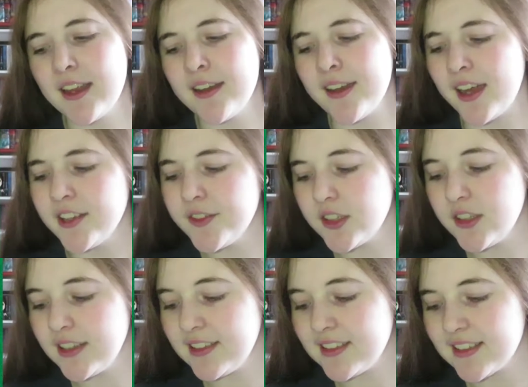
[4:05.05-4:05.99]
and Isle of the
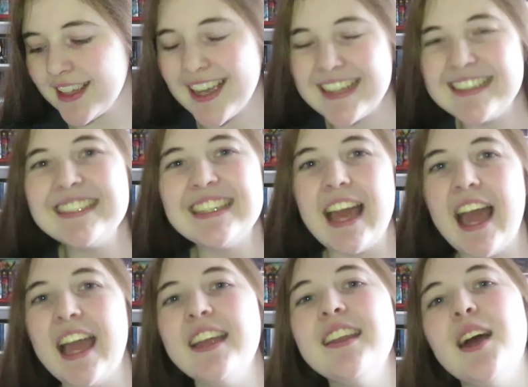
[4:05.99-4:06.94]
Lost, like, I didn't hate,